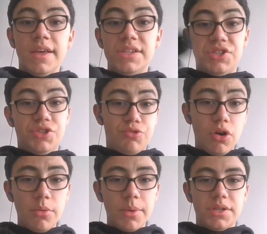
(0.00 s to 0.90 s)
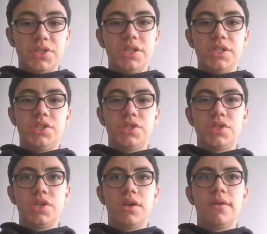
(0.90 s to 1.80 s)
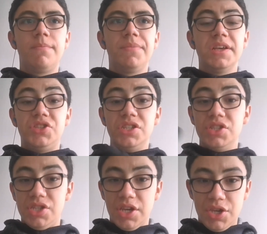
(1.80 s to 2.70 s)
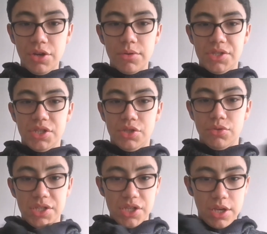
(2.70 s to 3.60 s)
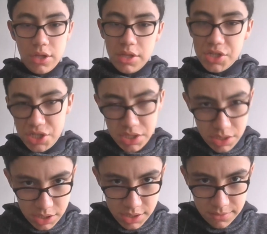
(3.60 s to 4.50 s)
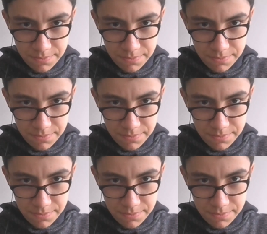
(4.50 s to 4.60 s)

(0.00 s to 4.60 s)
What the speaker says: its traumas, its insecurities to the psychologist,